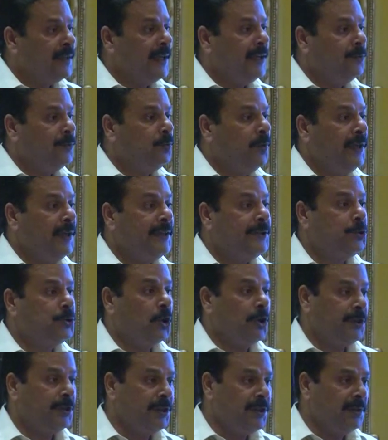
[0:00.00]
and while
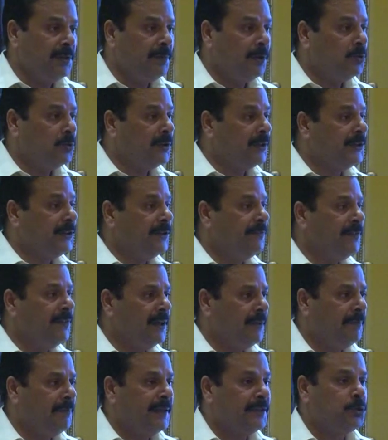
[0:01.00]
talking about the
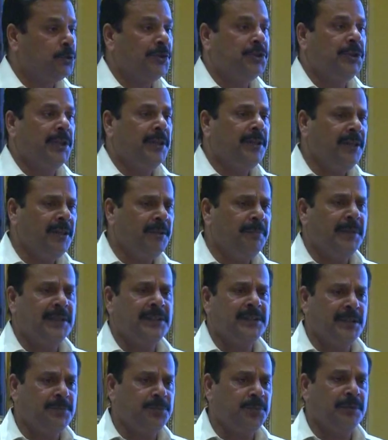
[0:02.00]
development, so general
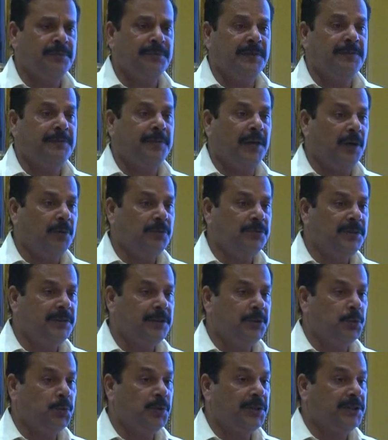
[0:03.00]
perception we found
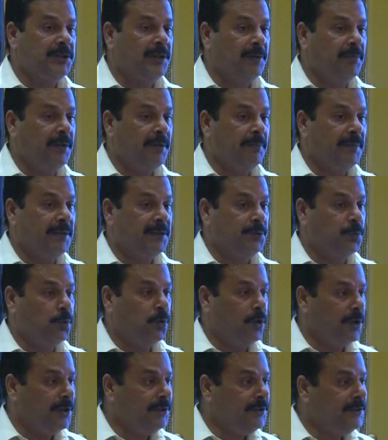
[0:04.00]
towards development
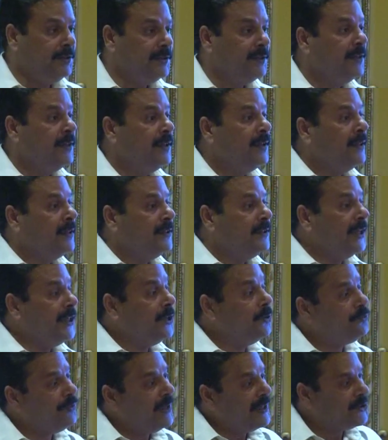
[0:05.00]
was the
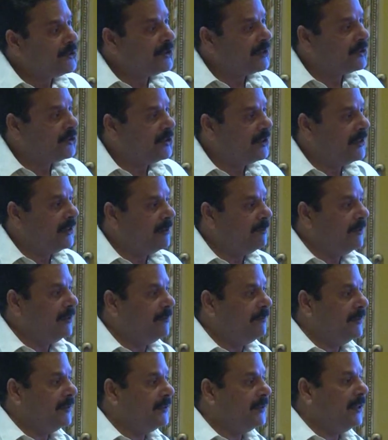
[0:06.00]
infrastructure
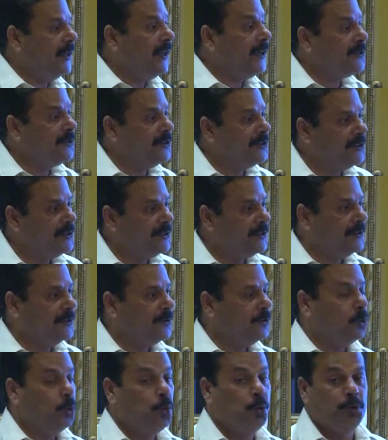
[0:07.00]
development,
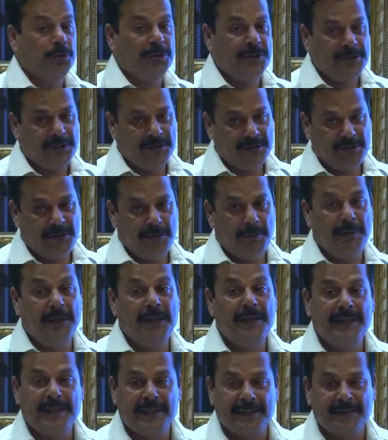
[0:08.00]
electricity, road, the
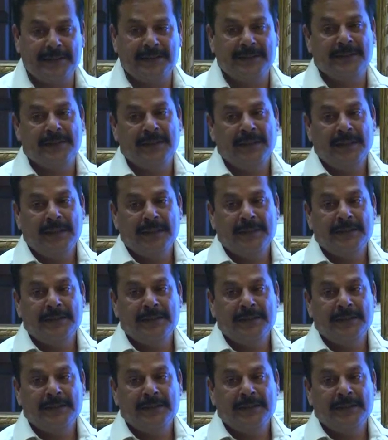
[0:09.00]
buildings,